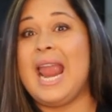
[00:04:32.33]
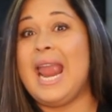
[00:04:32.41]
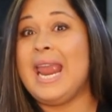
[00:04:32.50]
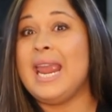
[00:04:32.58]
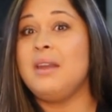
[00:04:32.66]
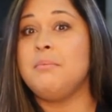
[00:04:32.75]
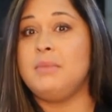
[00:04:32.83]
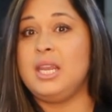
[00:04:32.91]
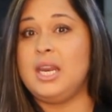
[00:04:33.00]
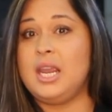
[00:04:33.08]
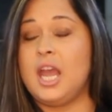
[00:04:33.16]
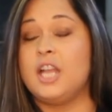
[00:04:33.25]
and
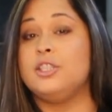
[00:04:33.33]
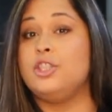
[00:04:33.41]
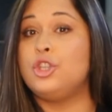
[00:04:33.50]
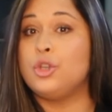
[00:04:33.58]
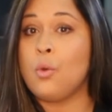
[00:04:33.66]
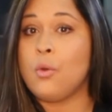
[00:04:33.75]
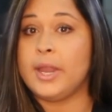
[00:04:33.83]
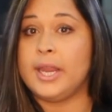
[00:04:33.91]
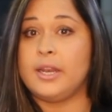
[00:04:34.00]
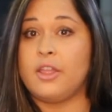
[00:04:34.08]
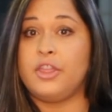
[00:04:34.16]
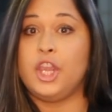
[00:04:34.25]
media
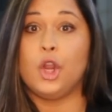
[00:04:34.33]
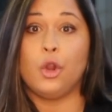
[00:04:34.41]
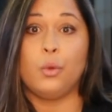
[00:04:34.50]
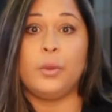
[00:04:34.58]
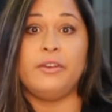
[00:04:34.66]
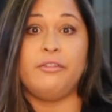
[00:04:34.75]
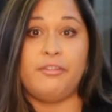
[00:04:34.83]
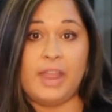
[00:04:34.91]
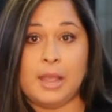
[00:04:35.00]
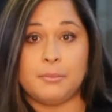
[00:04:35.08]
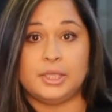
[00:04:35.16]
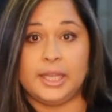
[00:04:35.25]
join the Irwin
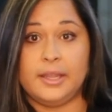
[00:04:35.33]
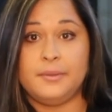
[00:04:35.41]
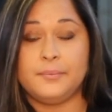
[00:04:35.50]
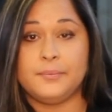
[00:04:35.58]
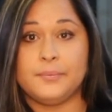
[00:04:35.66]
family